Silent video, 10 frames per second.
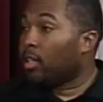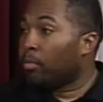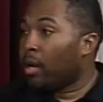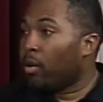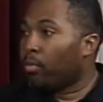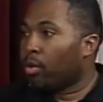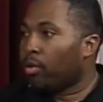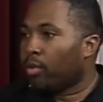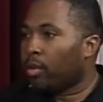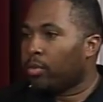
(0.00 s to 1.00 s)
up my own
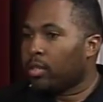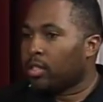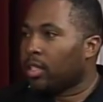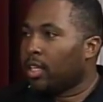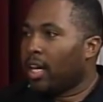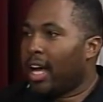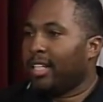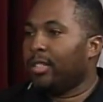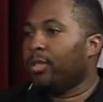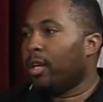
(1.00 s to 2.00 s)
program was I
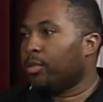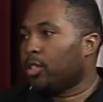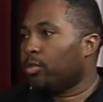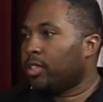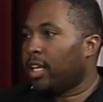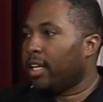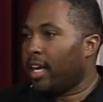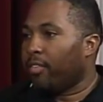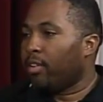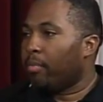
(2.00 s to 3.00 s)
knew that it was going to take
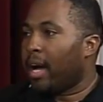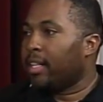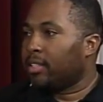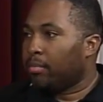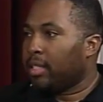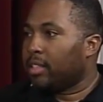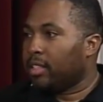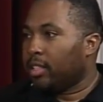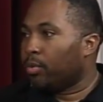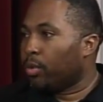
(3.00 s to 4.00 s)
everybody to make the
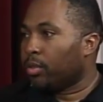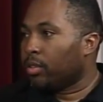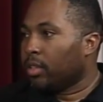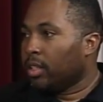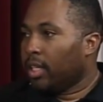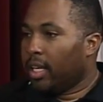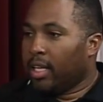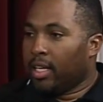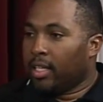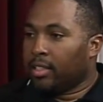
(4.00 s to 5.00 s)
deal work.
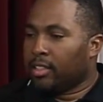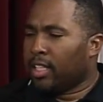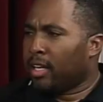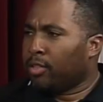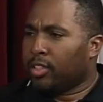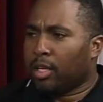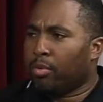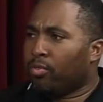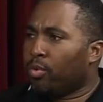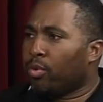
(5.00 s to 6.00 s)
And just like we said
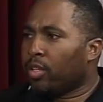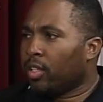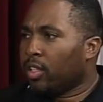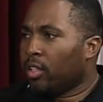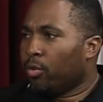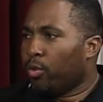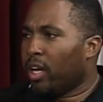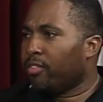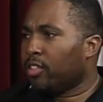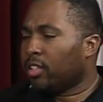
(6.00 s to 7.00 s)
before,
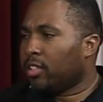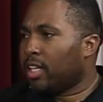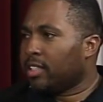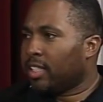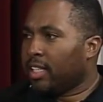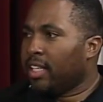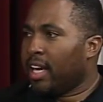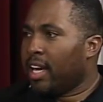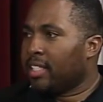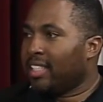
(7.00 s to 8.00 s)
whatever success that he
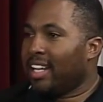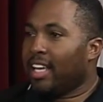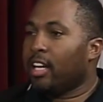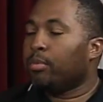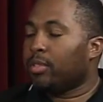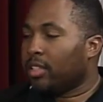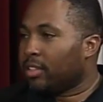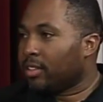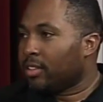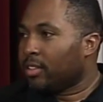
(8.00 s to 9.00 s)
has, that helps
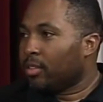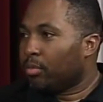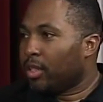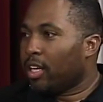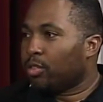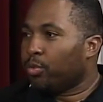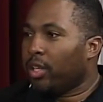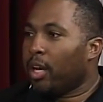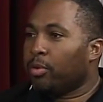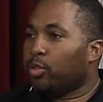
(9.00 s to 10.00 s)
us because
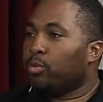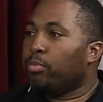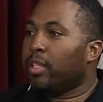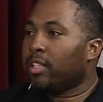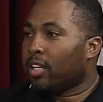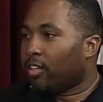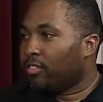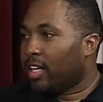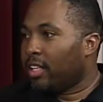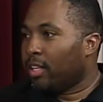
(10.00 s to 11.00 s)
we're able to build off
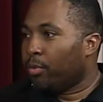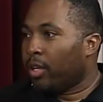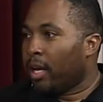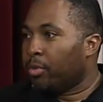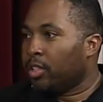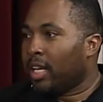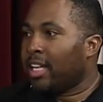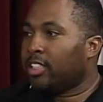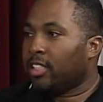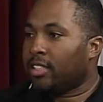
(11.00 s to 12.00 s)
that and we're able to
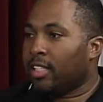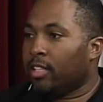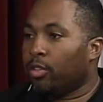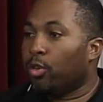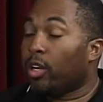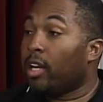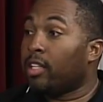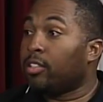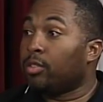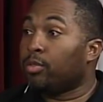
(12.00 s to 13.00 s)
not just sell North
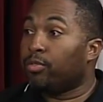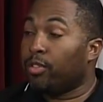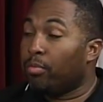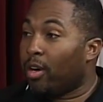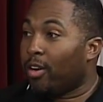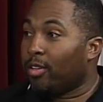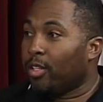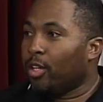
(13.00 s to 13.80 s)
Carolina Central football,